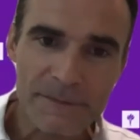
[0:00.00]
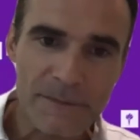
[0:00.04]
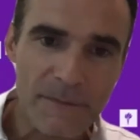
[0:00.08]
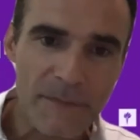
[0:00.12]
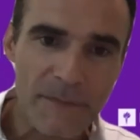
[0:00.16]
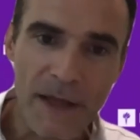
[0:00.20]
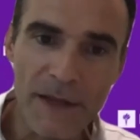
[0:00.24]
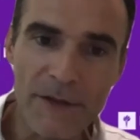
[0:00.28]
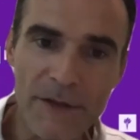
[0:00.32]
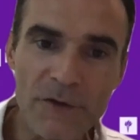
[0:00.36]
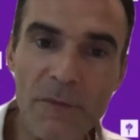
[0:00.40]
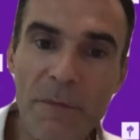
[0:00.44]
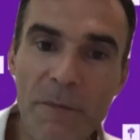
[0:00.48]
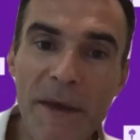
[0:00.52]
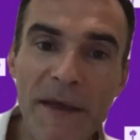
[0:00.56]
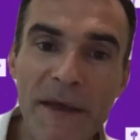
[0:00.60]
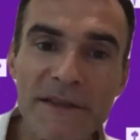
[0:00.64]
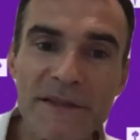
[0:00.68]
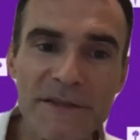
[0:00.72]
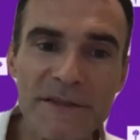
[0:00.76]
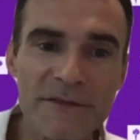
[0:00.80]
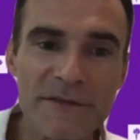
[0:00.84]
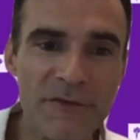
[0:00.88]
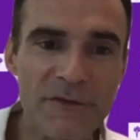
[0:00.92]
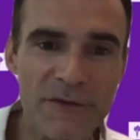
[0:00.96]
And the
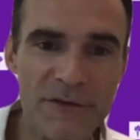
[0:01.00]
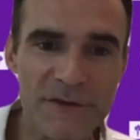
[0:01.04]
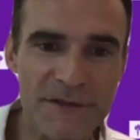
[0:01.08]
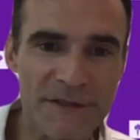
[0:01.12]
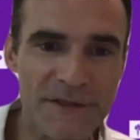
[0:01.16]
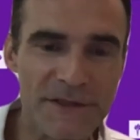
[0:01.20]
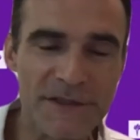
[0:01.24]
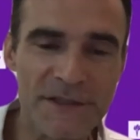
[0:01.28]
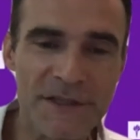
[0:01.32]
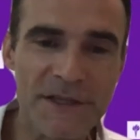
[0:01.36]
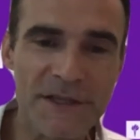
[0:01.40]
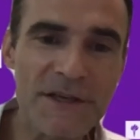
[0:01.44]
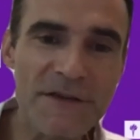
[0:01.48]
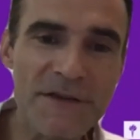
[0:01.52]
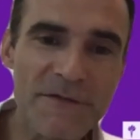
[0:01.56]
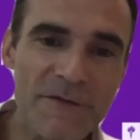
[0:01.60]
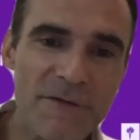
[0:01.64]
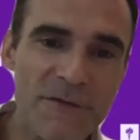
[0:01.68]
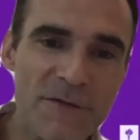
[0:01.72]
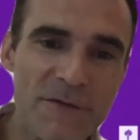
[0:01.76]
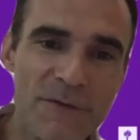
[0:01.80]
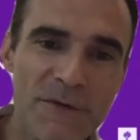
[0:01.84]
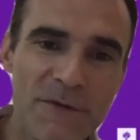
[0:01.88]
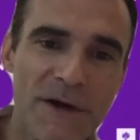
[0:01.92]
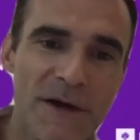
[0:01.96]
main difference is, if
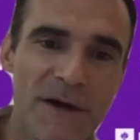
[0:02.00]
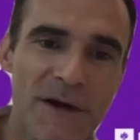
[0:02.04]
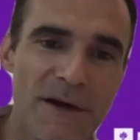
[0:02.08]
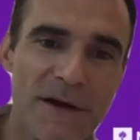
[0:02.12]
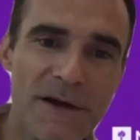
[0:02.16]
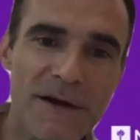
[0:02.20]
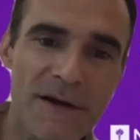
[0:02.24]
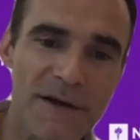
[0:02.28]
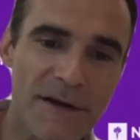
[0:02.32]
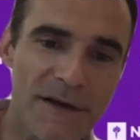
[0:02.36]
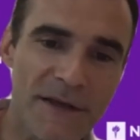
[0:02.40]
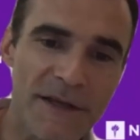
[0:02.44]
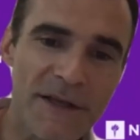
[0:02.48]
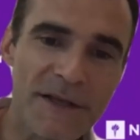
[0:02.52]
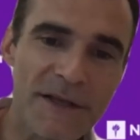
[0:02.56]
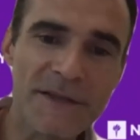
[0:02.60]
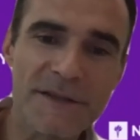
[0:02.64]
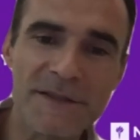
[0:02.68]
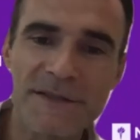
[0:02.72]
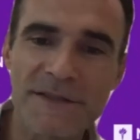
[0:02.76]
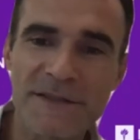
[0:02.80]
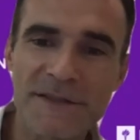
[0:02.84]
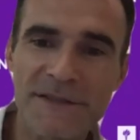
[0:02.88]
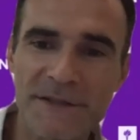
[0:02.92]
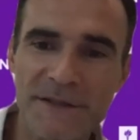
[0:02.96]
you are in
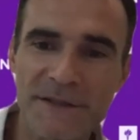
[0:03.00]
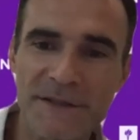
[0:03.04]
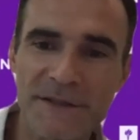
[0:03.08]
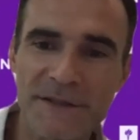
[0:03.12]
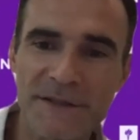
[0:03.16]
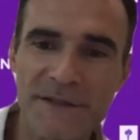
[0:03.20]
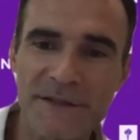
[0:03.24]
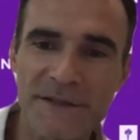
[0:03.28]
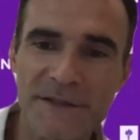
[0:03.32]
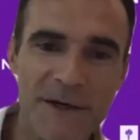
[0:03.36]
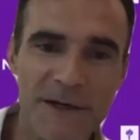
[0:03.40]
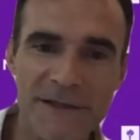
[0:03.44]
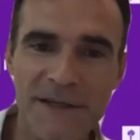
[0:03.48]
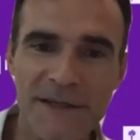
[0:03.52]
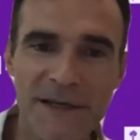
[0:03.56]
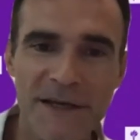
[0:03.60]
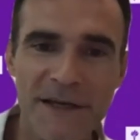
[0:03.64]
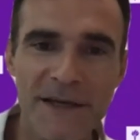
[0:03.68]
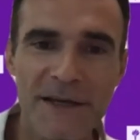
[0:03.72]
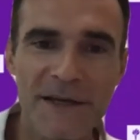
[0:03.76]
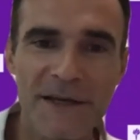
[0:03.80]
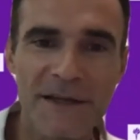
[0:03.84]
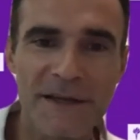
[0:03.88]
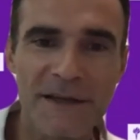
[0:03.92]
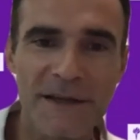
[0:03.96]
the single market,
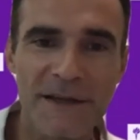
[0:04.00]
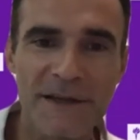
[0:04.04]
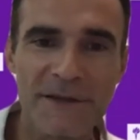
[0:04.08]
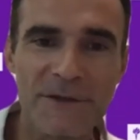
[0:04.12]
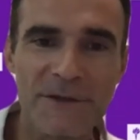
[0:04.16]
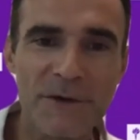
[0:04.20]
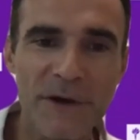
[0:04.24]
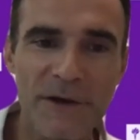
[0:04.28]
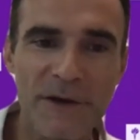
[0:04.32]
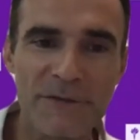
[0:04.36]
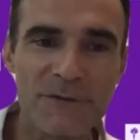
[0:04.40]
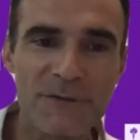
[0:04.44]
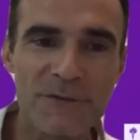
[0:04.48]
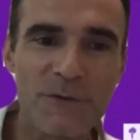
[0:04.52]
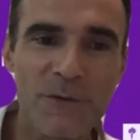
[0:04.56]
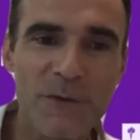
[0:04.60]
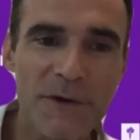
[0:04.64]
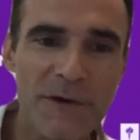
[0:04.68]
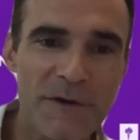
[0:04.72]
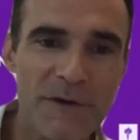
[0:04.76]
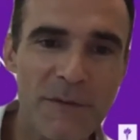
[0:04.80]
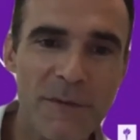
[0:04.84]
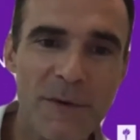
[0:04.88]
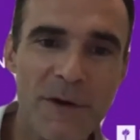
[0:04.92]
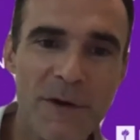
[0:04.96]
then you have to
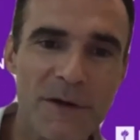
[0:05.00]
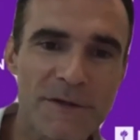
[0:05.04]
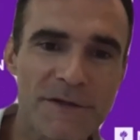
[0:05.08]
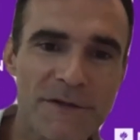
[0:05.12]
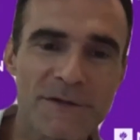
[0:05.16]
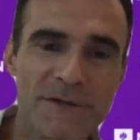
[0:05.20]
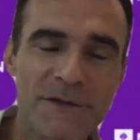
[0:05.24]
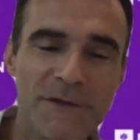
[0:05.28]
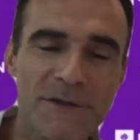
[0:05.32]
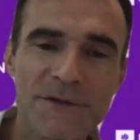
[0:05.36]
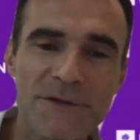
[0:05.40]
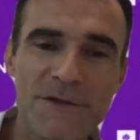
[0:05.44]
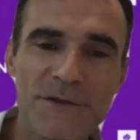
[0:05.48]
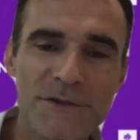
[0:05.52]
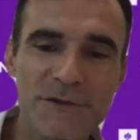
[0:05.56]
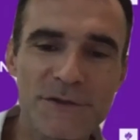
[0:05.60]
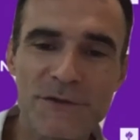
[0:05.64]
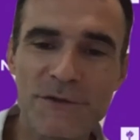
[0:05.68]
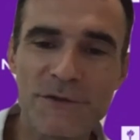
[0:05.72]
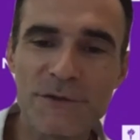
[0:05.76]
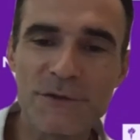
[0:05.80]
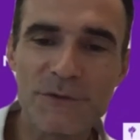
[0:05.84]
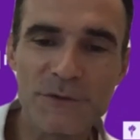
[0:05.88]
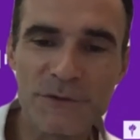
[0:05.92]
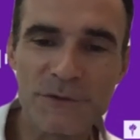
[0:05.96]
worry about not just
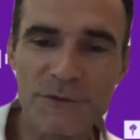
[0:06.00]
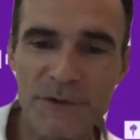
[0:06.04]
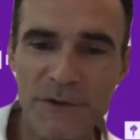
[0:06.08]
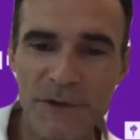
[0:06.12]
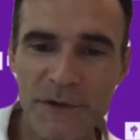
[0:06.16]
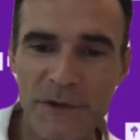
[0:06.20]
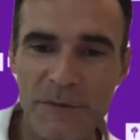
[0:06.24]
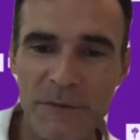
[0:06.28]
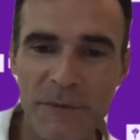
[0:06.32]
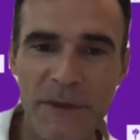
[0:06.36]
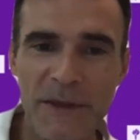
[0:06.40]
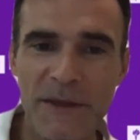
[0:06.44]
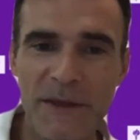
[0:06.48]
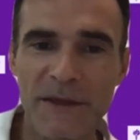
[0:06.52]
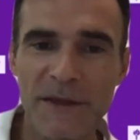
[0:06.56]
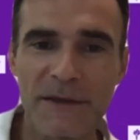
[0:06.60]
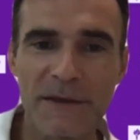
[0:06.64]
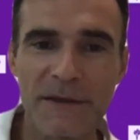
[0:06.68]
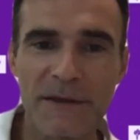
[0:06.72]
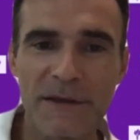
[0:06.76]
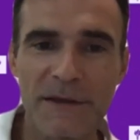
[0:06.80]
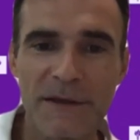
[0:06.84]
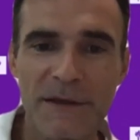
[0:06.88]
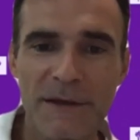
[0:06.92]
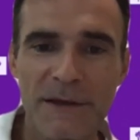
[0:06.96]
you
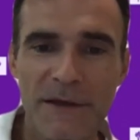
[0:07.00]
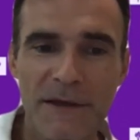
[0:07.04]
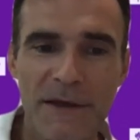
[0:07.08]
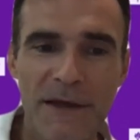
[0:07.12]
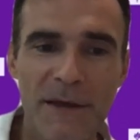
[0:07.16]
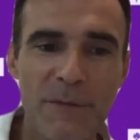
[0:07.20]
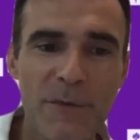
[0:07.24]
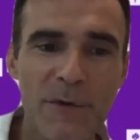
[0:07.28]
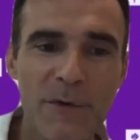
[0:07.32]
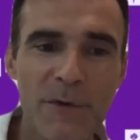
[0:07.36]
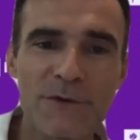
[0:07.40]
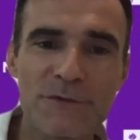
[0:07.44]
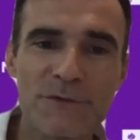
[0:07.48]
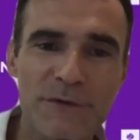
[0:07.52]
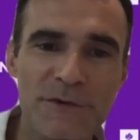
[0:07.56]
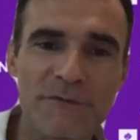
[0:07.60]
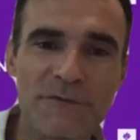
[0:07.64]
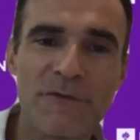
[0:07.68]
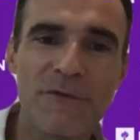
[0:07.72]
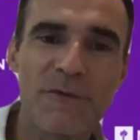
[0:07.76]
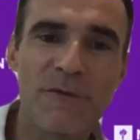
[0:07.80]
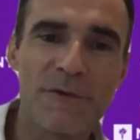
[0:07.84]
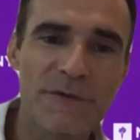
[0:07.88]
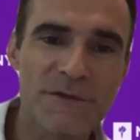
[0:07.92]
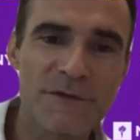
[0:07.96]
being able to
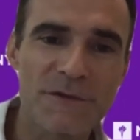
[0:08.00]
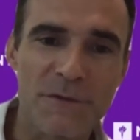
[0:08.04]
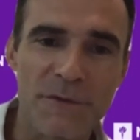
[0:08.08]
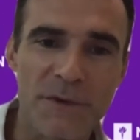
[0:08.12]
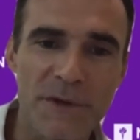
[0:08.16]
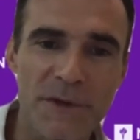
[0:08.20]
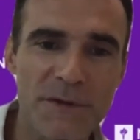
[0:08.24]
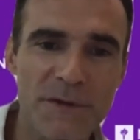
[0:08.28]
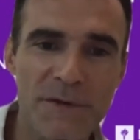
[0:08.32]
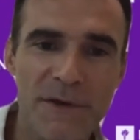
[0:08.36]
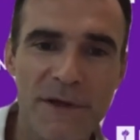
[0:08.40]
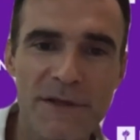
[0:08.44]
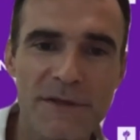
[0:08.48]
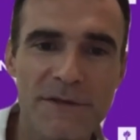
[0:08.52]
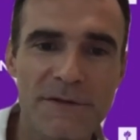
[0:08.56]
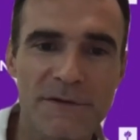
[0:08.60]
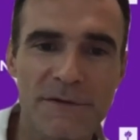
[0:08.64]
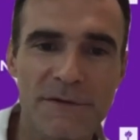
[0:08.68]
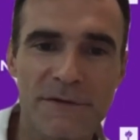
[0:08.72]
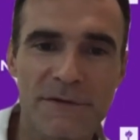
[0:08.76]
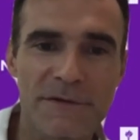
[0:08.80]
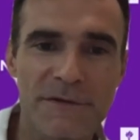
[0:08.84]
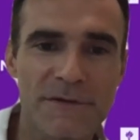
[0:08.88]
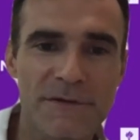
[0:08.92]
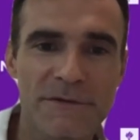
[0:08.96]
influence the
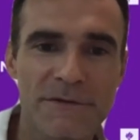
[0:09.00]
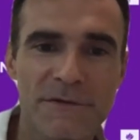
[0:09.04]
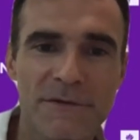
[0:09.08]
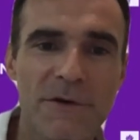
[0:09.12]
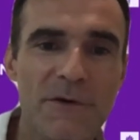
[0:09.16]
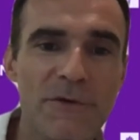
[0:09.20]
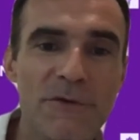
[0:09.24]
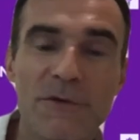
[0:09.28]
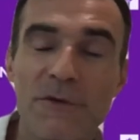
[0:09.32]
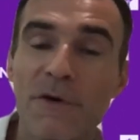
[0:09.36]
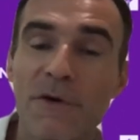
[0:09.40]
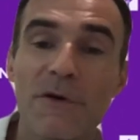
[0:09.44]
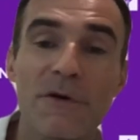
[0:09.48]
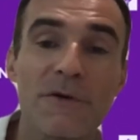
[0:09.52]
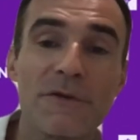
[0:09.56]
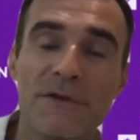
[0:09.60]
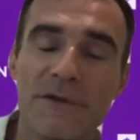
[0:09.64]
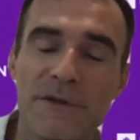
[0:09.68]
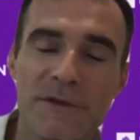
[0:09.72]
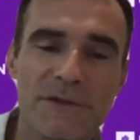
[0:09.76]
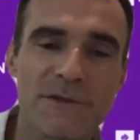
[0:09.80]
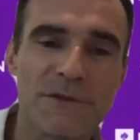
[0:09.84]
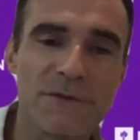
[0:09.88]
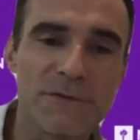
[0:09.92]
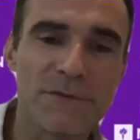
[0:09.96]
regulators or the, or the
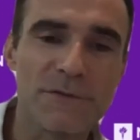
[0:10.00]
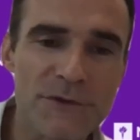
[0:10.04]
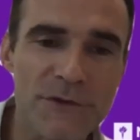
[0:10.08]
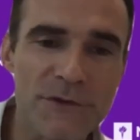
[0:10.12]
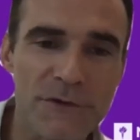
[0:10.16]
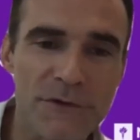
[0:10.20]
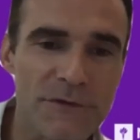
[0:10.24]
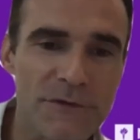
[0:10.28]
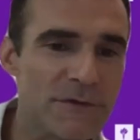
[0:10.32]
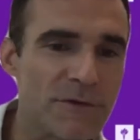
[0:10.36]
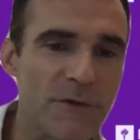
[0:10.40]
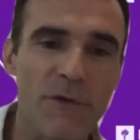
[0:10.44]
institutions or